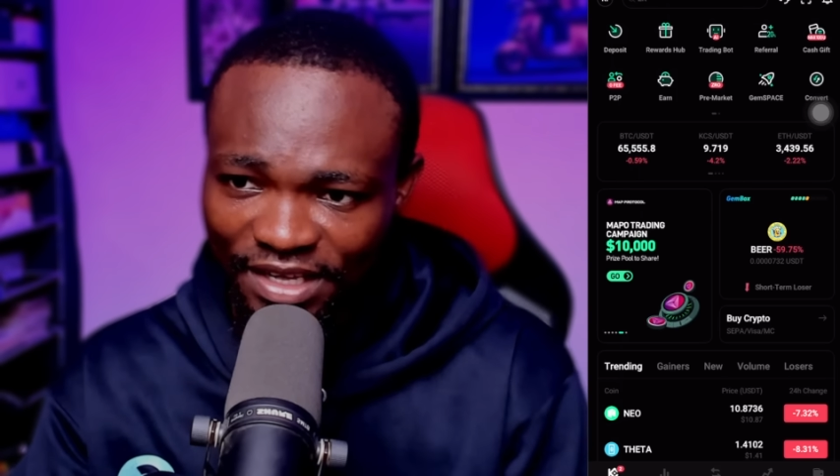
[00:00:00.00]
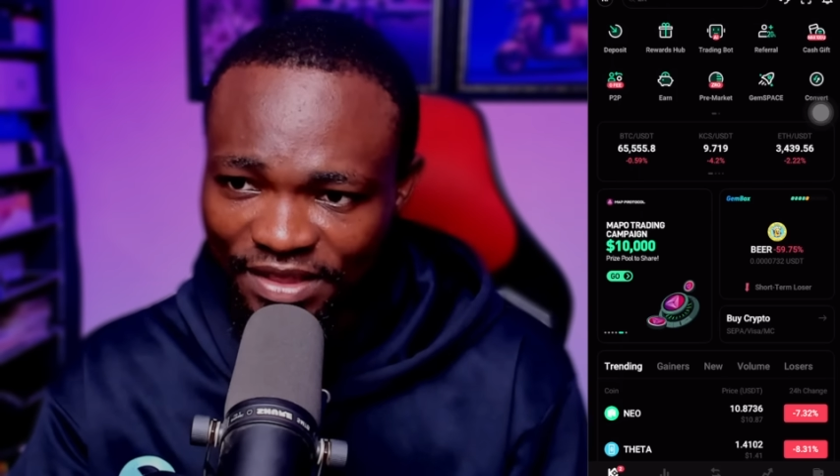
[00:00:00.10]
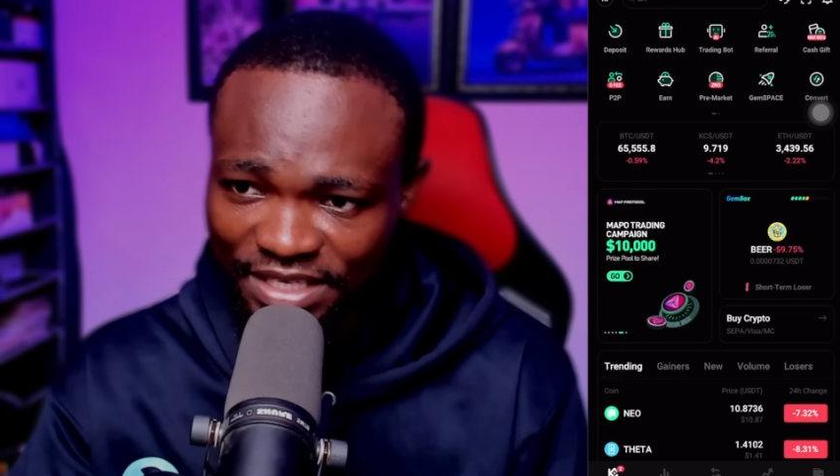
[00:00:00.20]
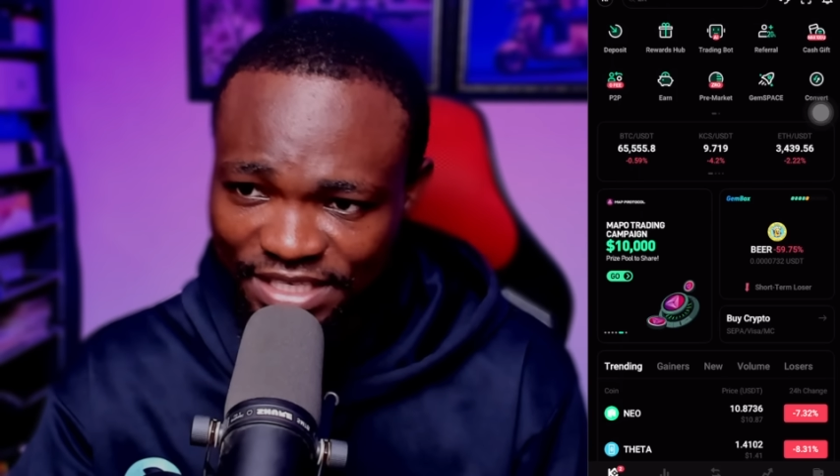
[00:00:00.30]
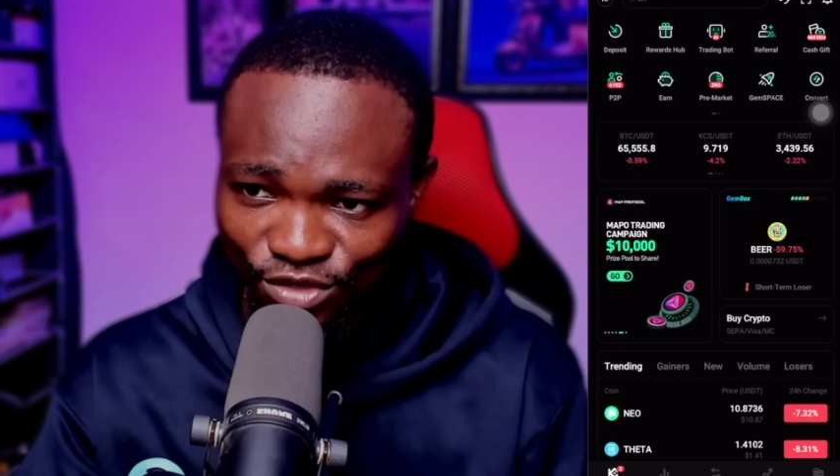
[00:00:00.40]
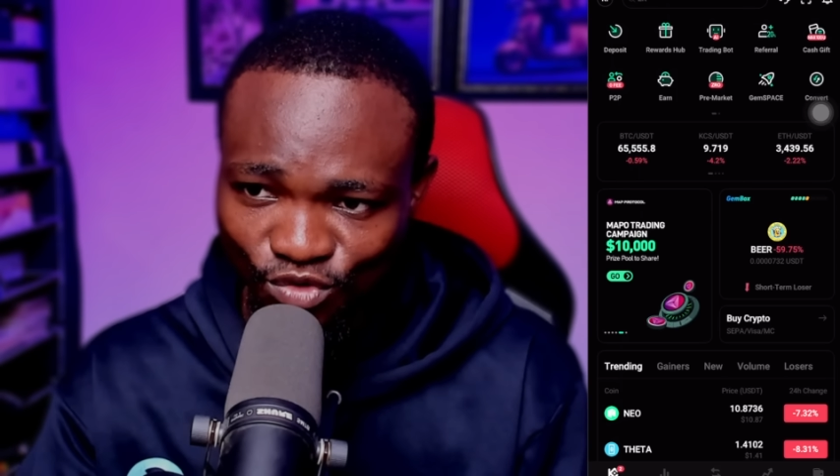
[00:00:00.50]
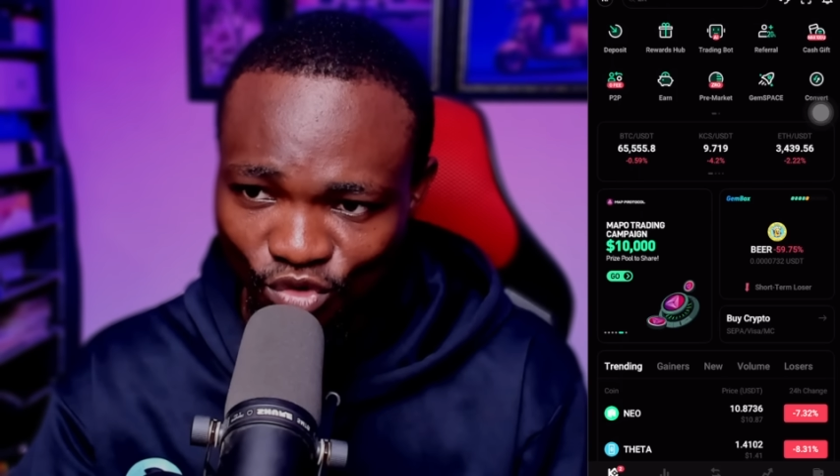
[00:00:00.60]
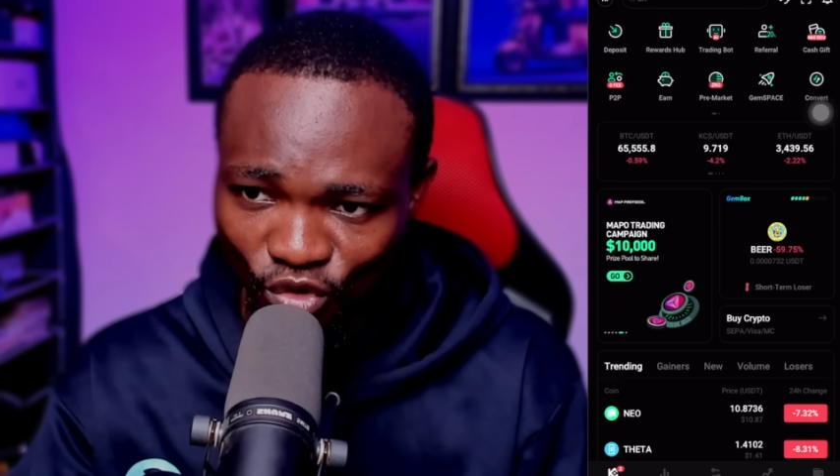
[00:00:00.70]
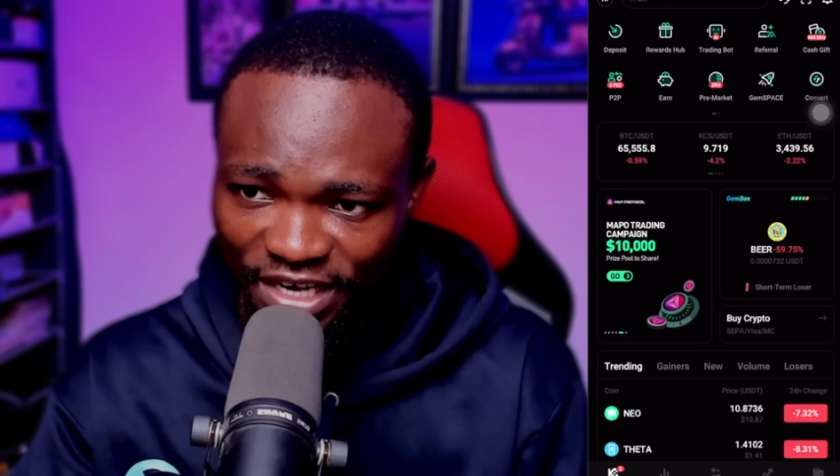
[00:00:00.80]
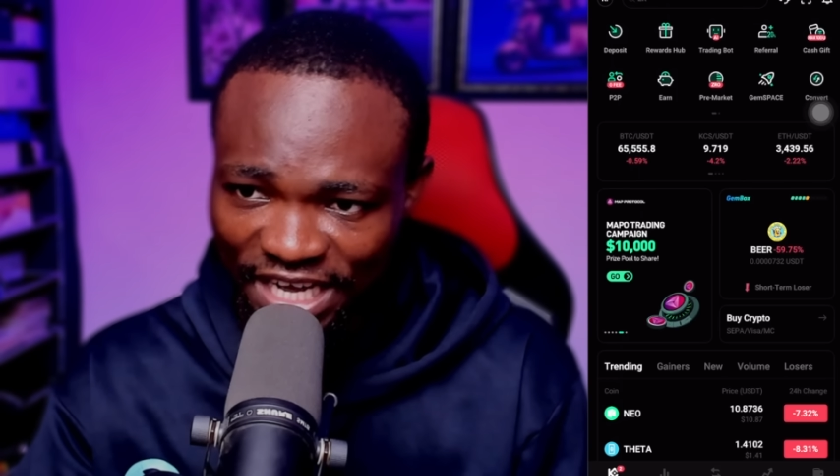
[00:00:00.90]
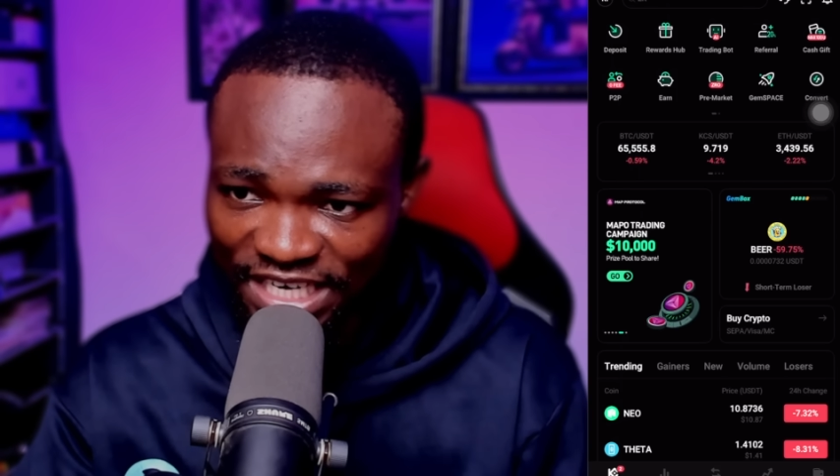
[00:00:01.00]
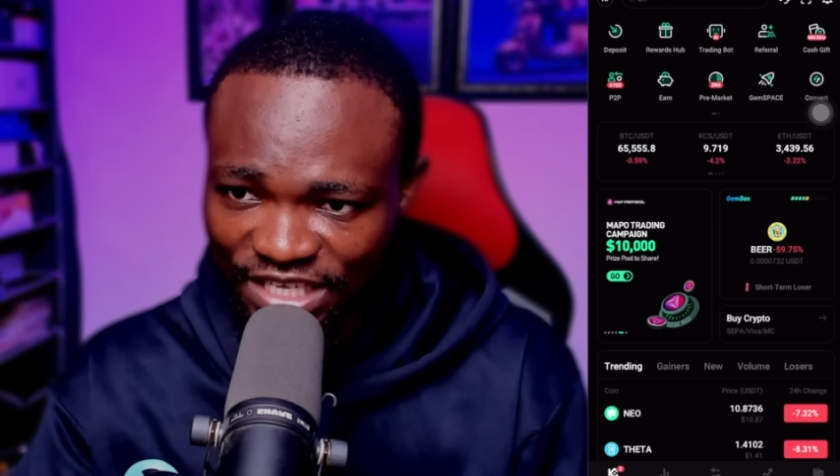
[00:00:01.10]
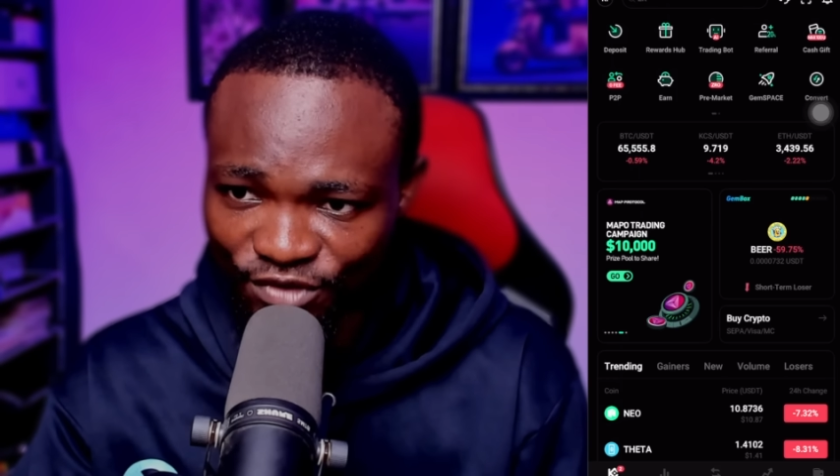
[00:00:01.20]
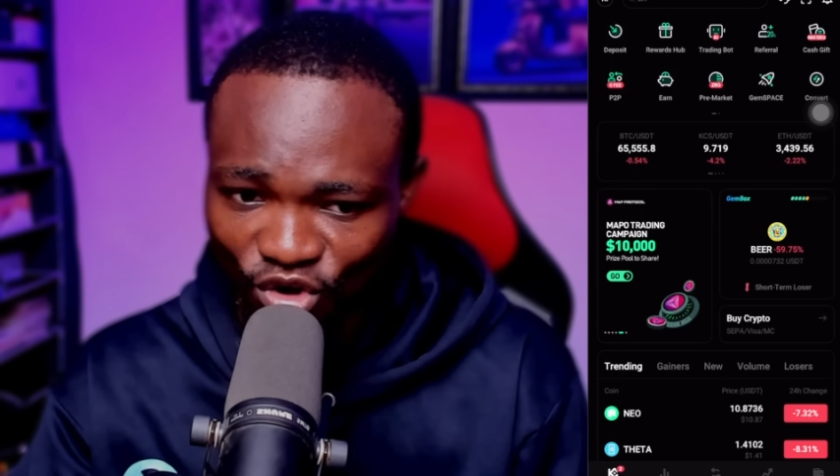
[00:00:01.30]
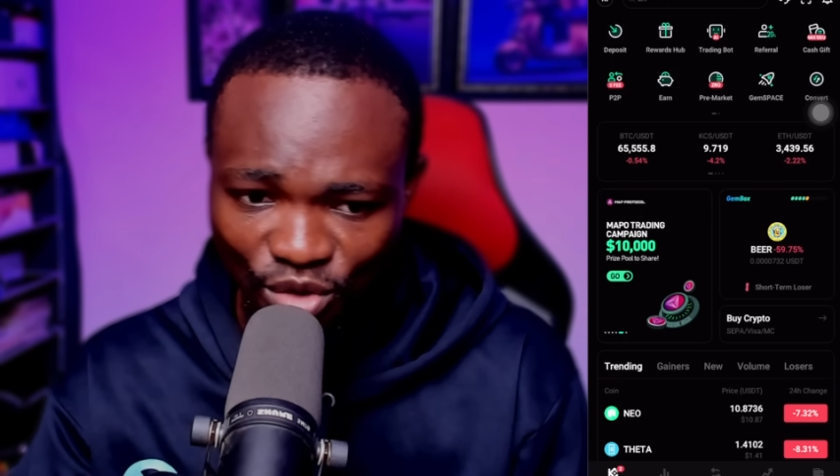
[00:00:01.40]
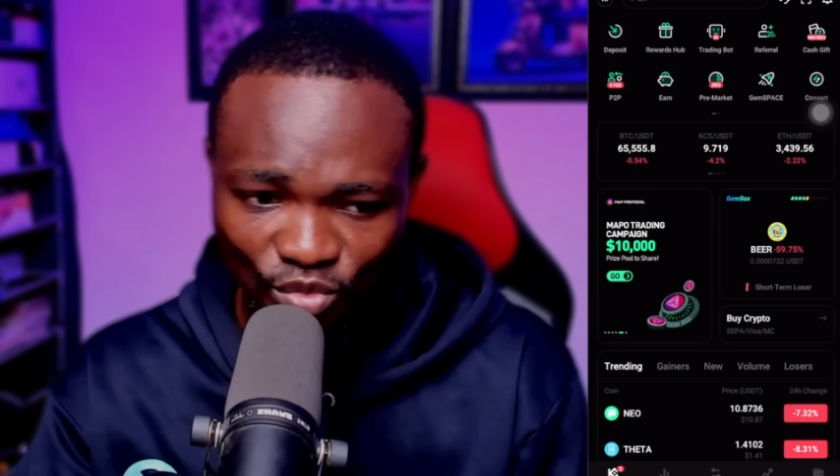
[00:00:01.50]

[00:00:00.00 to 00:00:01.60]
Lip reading: This is KuCoin, and if you come